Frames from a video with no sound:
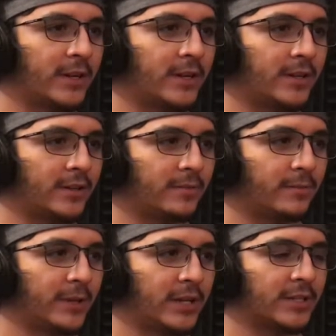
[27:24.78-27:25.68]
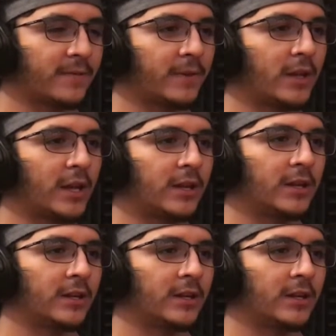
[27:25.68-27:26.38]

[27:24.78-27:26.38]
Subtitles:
Yeah, because I feel like